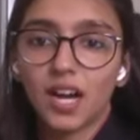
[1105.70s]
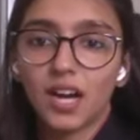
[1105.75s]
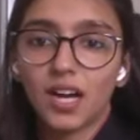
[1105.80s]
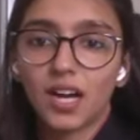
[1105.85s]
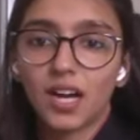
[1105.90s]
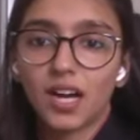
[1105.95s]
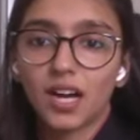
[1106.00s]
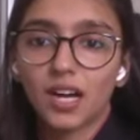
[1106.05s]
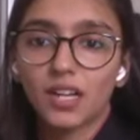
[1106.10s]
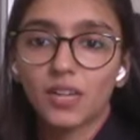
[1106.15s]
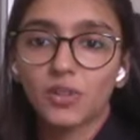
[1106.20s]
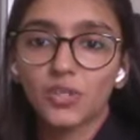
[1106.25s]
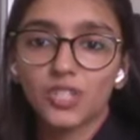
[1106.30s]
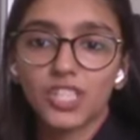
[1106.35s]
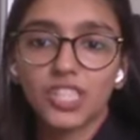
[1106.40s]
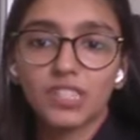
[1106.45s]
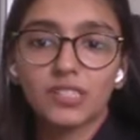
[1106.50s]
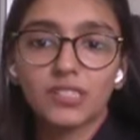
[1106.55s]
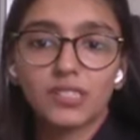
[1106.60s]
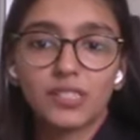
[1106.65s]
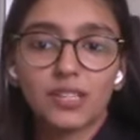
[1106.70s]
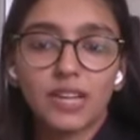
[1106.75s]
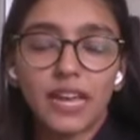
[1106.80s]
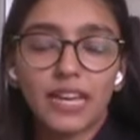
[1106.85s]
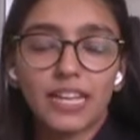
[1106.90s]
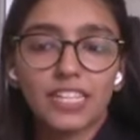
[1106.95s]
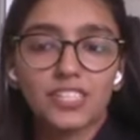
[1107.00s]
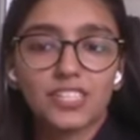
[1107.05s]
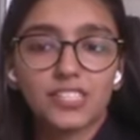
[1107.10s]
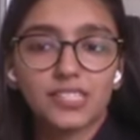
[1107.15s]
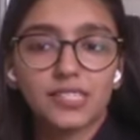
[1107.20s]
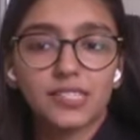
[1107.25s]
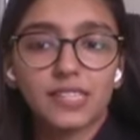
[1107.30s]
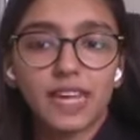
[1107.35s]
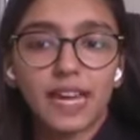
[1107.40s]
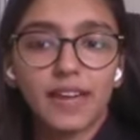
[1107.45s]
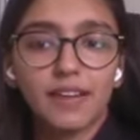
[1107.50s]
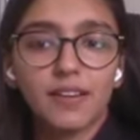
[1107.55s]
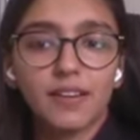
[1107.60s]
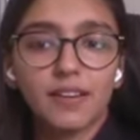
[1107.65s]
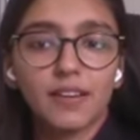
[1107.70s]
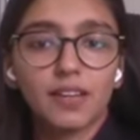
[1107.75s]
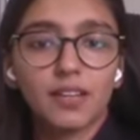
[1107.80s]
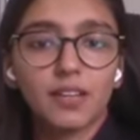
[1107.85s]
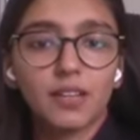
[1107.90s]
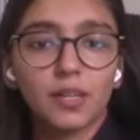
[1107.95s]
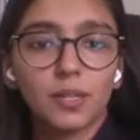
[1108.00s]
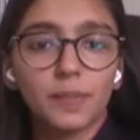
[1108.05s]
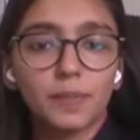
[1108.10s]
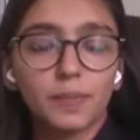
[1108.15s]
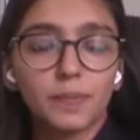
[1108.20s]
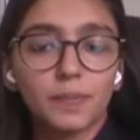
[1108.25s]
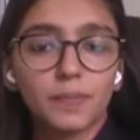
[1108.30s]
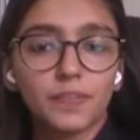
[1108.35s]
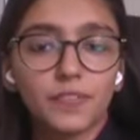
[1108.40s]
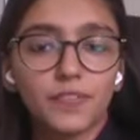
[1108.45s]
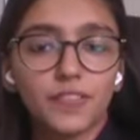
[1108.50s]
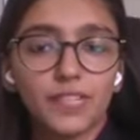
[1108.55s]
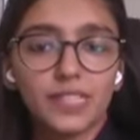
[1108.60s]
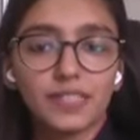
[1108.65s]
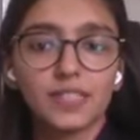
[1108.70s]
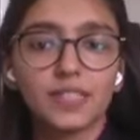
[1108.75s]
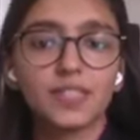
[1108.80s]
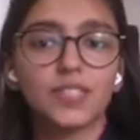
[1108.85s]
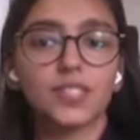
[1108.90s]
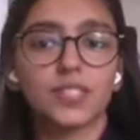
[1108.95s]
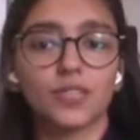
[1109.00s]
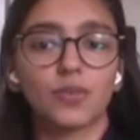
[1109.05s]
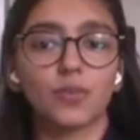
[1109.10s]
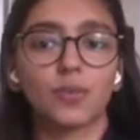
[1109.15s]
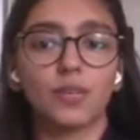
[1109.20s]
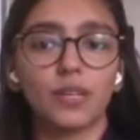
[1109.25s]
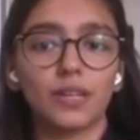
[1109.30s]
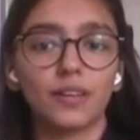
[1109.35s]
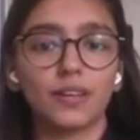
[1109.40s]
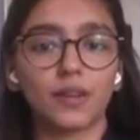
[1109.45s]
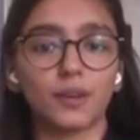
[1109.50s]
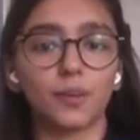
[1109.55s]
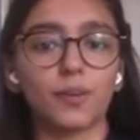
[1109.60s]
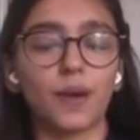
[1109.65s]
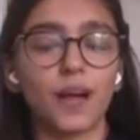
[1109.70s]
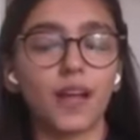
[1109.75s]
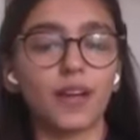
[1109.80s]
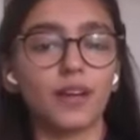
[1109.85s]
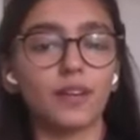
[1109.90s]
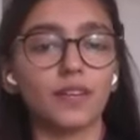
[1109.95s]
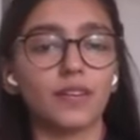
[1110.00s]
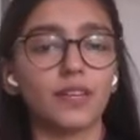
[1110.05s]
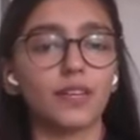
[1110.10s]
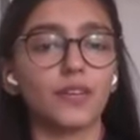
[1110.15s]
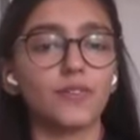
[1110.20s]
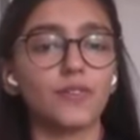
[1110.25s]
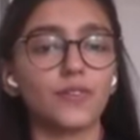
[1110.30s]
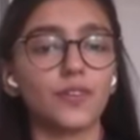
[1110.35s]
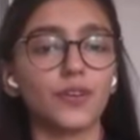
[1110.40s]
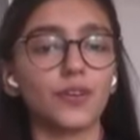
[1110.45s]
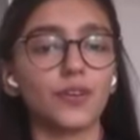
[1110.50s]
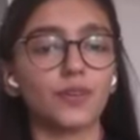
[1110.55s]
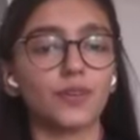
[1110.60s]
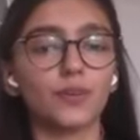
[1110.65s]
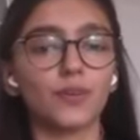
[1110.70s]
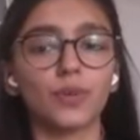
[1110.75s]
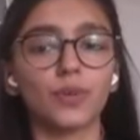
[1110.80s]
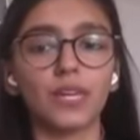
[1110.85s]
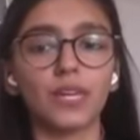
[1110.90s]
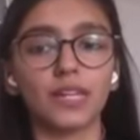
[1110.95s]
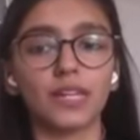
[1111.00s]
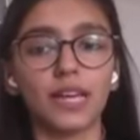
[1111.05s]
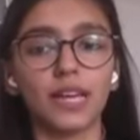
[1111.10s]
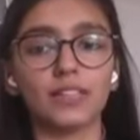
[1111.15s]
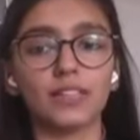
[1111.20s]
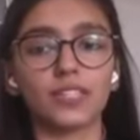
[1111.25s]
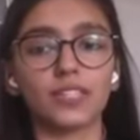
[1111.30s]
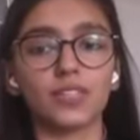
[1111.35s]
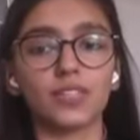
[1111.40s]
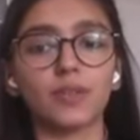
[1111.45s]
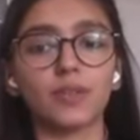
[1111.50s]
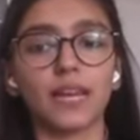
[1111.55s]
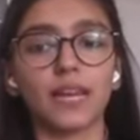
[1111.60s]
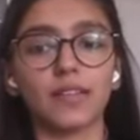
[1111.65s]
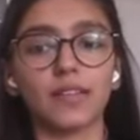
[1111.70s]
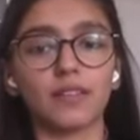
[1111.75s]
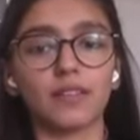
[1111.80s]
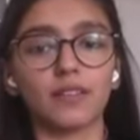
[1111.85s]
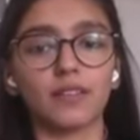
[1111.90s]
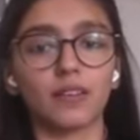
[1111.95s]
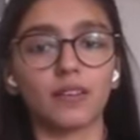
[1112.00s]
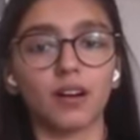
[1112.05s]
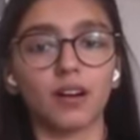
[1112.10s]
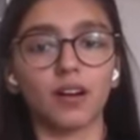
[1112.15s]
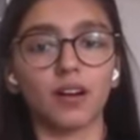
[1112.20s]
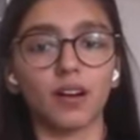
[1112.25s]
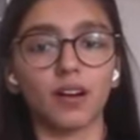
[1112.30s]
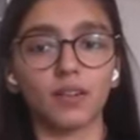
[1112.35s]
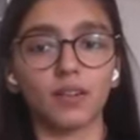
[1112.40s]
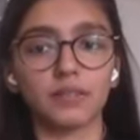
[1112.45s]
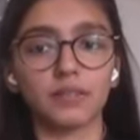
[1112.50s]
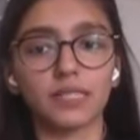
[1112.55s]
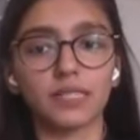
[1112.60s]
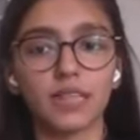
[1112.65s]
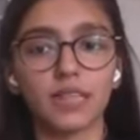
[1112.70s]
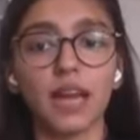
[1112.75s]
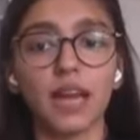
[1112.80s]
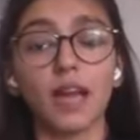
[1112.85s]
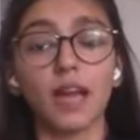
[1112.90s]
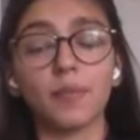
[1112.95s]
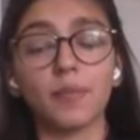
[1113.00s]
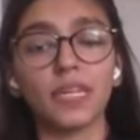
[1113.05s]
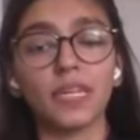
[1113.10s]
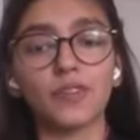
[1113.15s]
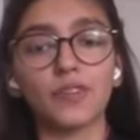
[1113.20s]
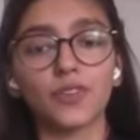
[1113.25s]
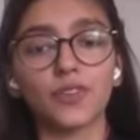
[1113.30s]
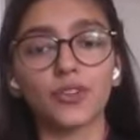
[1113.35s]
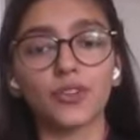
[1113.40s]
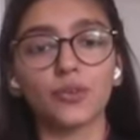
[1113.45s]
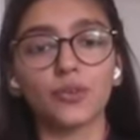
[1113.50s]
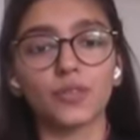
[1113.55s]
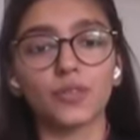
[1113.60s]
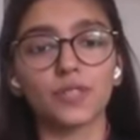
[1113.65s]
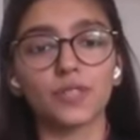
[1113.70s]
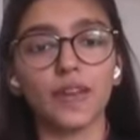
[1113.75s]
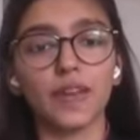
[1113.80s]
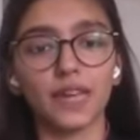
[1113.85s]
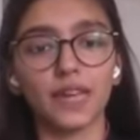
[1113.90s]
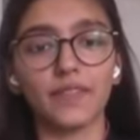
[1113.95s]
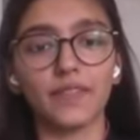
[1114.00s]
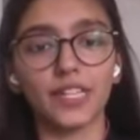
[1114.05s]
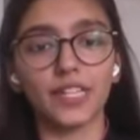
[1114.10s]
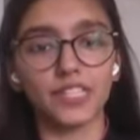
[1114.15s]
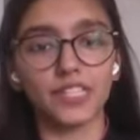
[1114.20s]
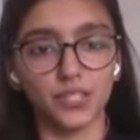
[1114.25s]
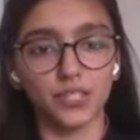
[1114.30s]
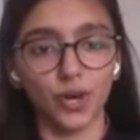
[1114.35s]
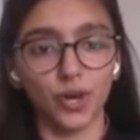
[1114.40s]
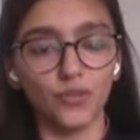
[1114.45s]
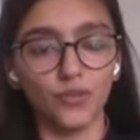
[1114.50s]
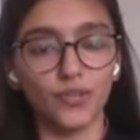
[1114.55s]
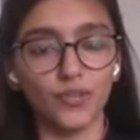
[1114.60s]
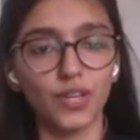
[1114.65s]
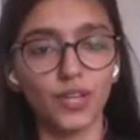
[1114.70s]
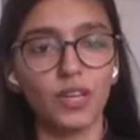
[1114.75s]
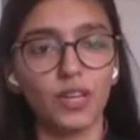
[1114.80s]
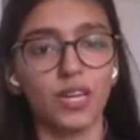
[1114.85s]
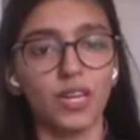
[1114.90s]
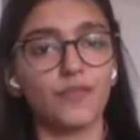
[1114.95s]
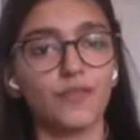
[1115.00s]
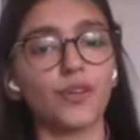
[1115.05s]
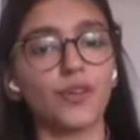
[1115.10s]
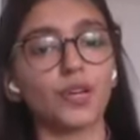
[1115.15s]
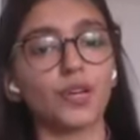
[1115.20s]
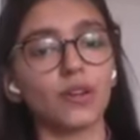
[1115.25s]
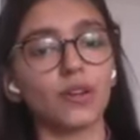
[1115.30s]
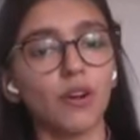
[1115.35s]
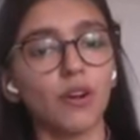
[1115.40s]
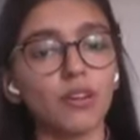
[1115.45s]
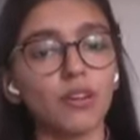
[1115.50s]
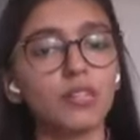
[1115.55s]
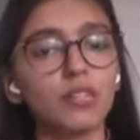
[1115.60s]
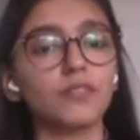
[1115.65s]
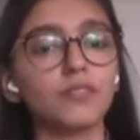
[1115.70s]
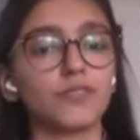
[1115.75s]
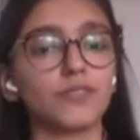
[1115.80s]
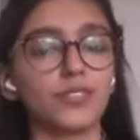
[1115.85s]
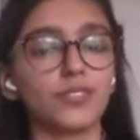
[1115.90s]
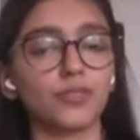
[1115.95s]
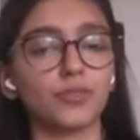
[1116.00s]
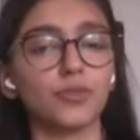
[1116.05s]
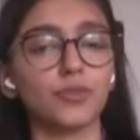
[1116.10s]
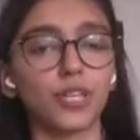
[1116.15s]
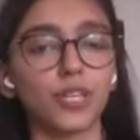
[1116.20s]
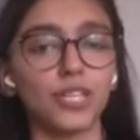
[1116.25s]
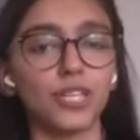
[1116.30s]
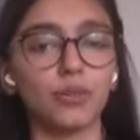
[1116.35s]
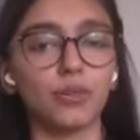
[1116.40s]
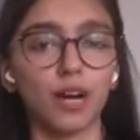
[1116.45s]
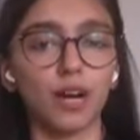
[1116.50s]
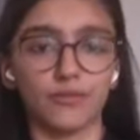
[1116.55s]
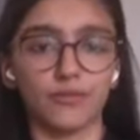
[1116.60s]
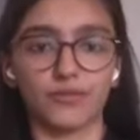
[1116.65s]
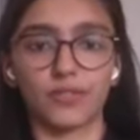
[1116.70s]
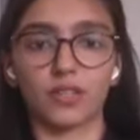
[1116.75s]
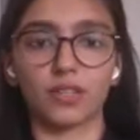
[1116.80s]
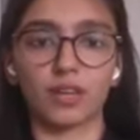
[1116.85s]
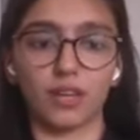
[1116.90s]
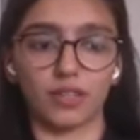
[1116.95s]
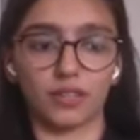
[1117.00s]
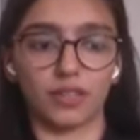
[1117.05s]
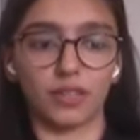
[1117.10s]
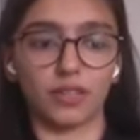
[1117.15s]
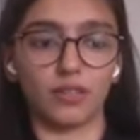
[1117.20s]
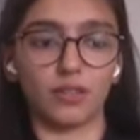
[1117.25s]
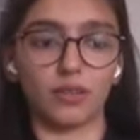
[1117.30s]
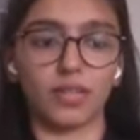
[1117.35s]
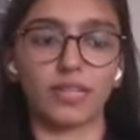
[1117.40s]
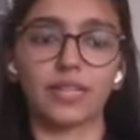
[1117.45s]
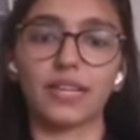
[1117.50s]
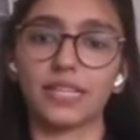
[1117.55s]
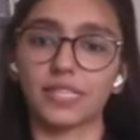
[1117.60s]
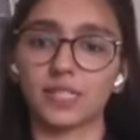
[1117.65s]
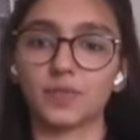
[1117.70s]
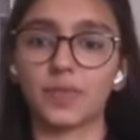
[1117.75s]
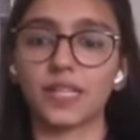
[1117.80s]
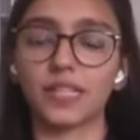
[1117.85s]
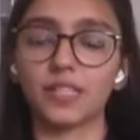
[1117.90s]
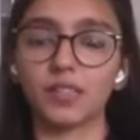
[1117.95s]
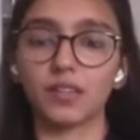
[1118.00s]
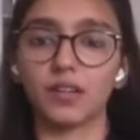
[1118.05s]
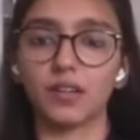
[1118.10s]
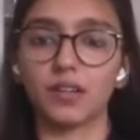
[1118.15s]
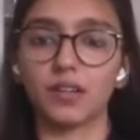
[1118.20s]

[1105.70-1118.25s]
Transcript: No, Sheetal. So like I just said, freezing is only required if your cookie tends to get, if your dough is very, very soft, if you cannot lift your cookie dough after cutting, okay, that's when